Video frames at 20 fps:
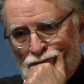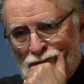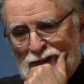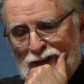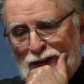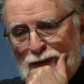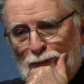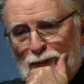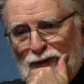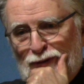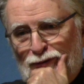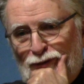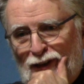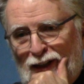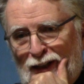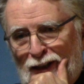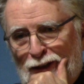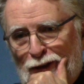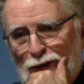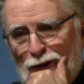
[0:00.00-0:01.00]
She'd been
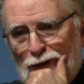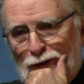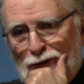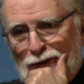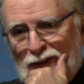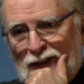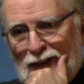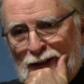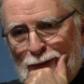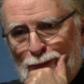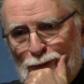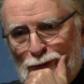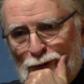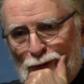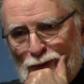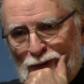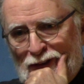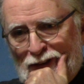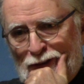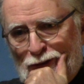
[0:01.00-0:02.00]
fine other times
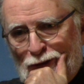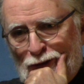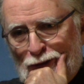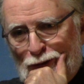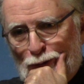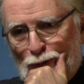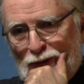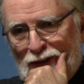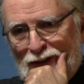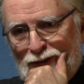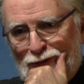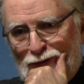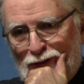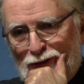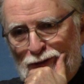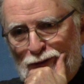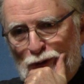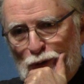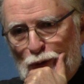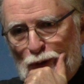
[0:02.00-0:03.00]
when I'd gone away for
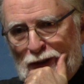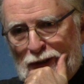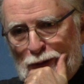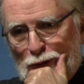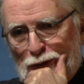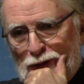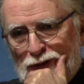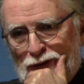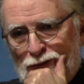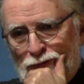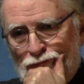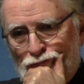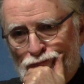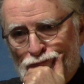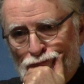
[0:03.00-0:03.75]
a few hours.